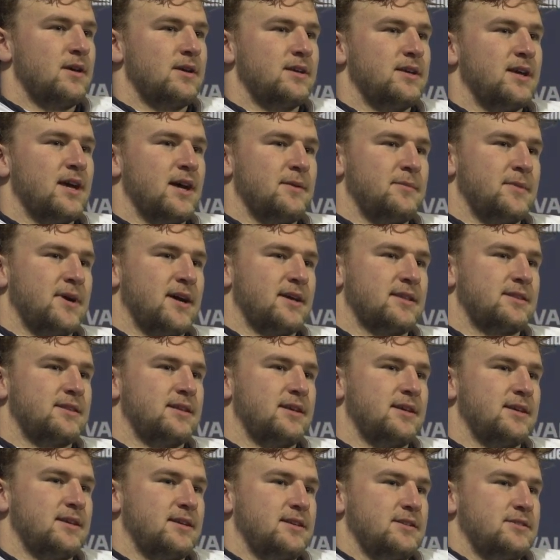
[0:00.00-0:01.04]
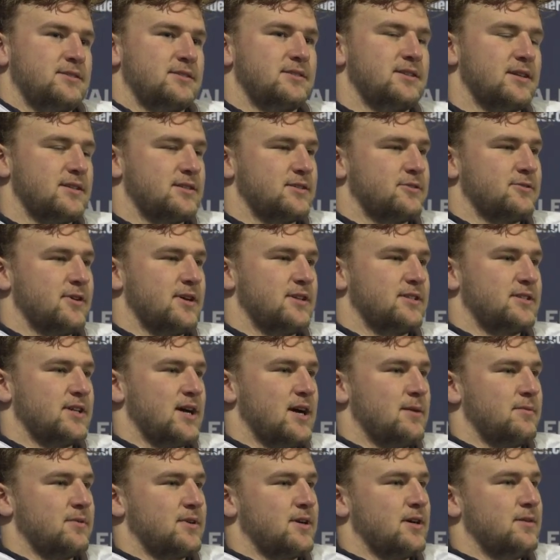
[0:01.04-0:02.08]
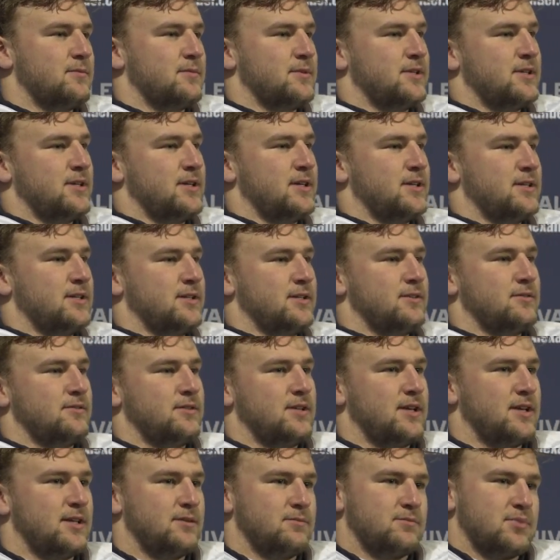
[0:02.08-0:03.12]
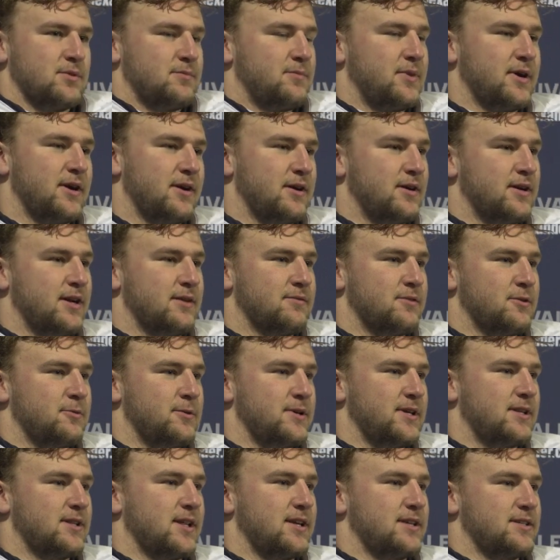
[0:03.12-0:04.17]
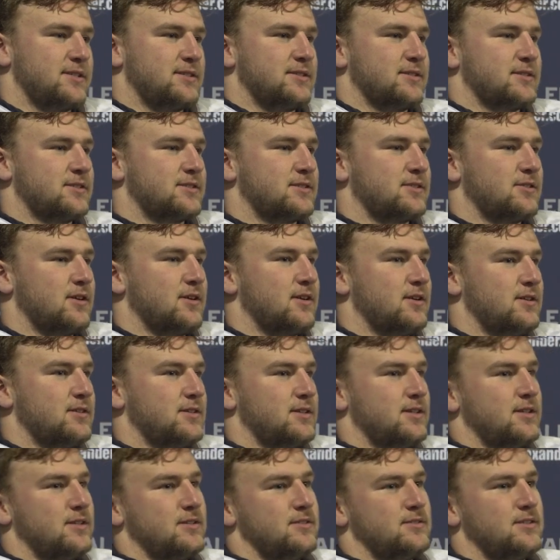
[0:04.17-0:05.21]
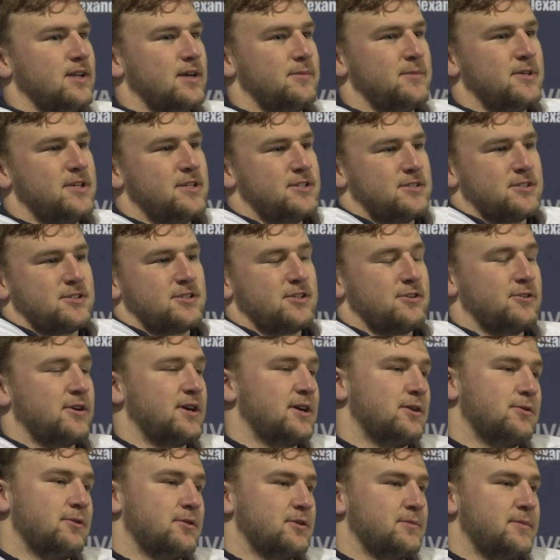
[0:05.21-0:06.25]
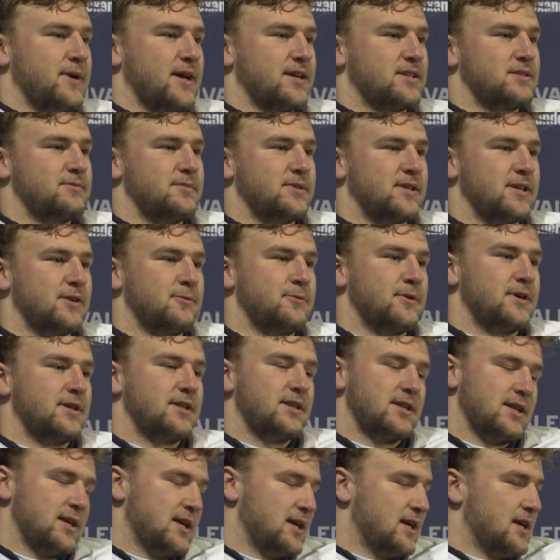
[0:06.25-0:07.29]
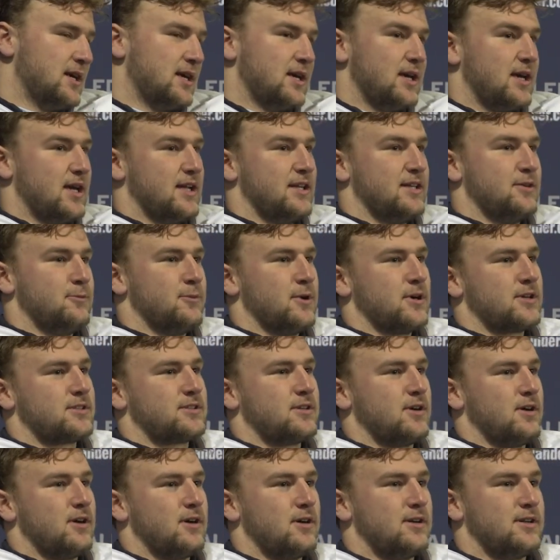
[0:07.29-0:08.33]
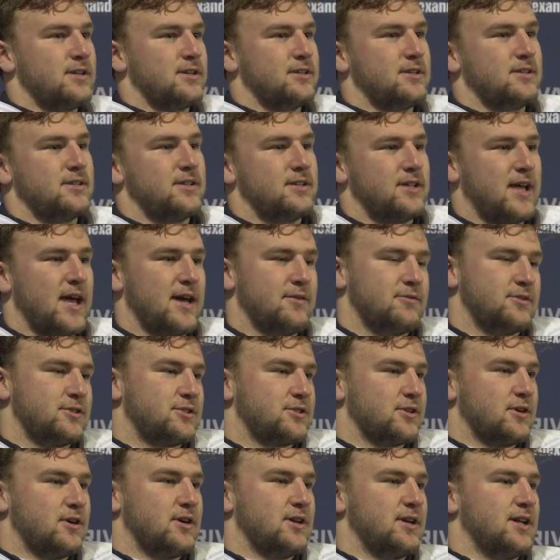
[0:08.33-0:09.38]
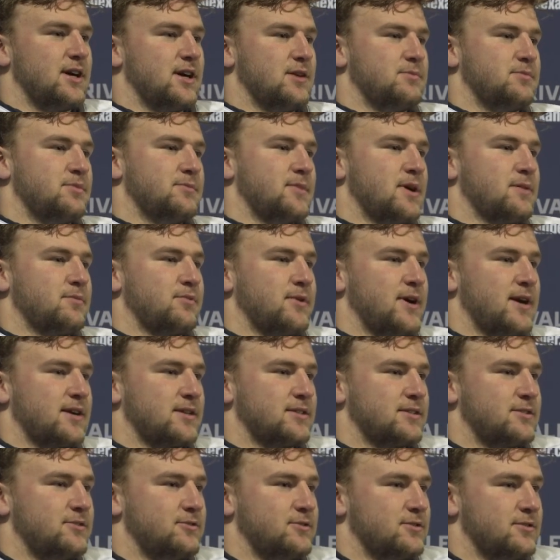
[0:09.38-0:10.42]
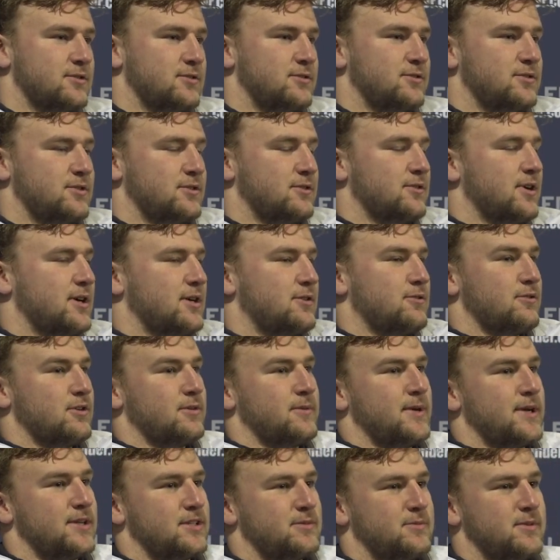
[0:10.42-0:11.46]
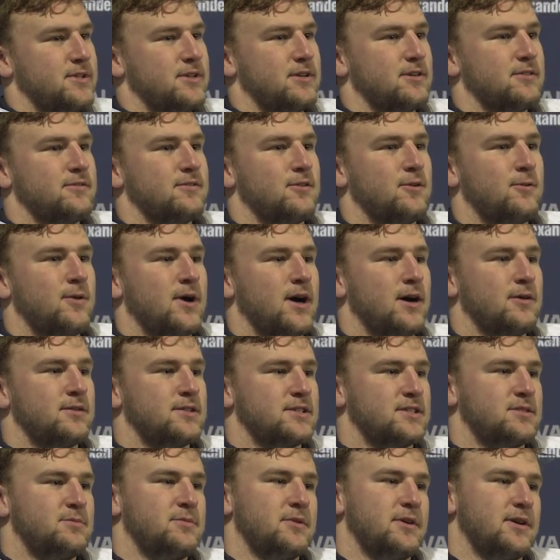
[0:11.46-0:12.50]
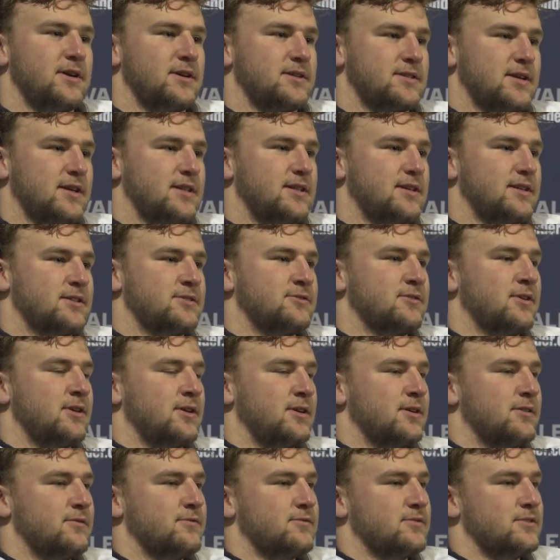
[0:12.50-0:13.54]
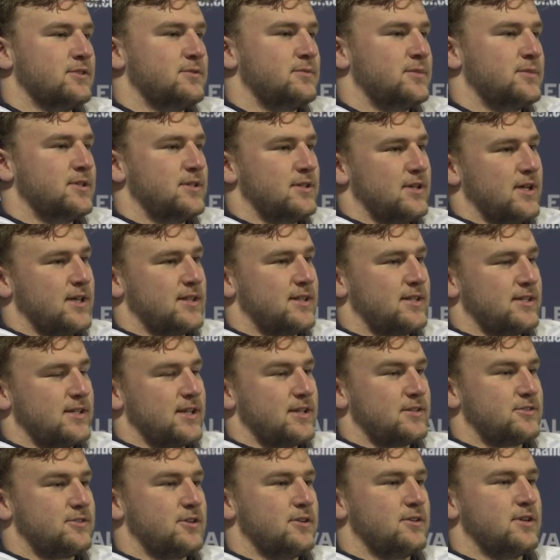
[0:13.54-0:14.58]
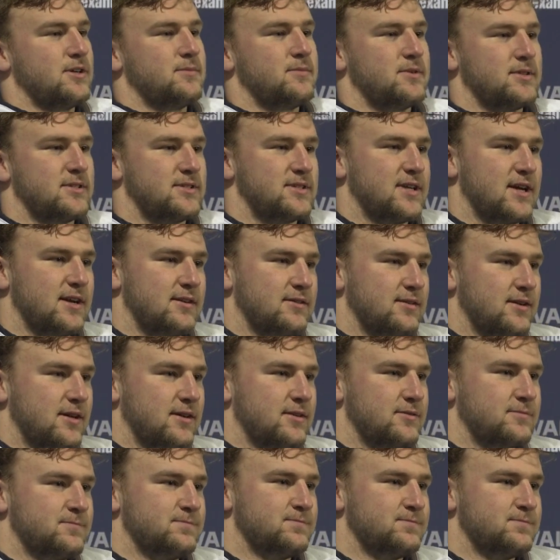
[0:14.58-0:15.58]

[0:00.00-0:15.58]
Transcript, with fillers: Yeah, I mean, I think he just does a great job of coming in and, and preparing every week like he's going to start. And I mean, he's just a great quarterback to begin with and he works hard. And having Sean help him at practice, who's a, who's a great quarterback, he's been here for a while with experience. I think it's really good for him, and I think that showed up on Saturday.